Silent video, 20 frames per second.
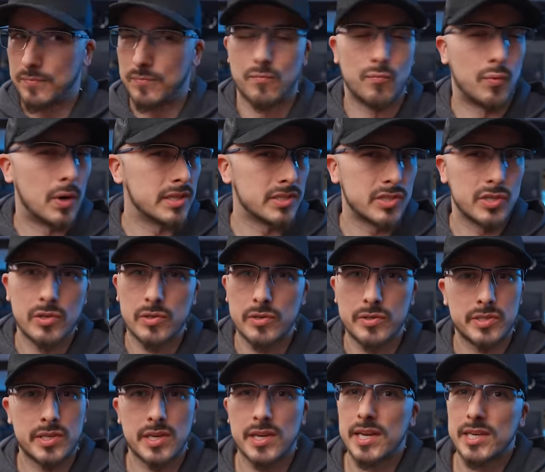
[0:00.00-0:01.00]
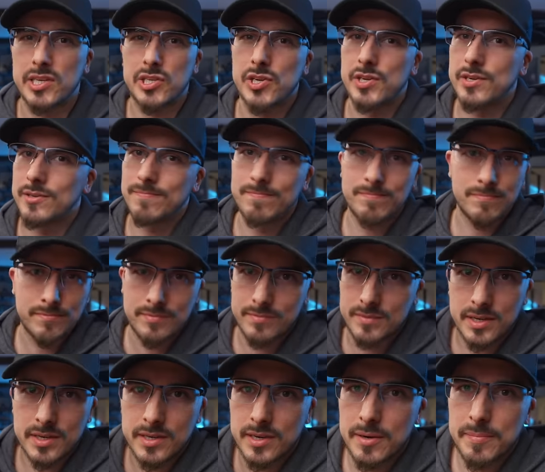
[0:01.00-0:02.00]
once you lose connection,
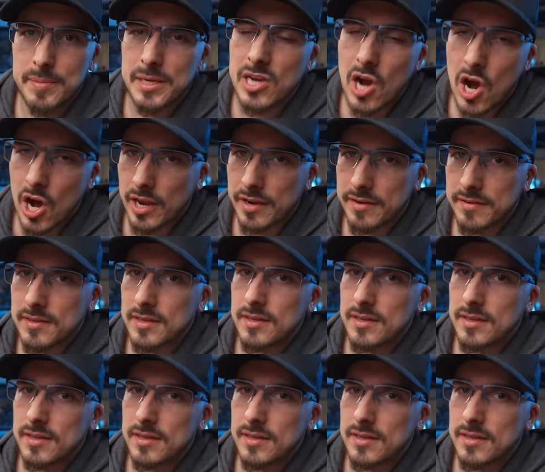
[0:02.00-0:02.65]
they're gonna be gone.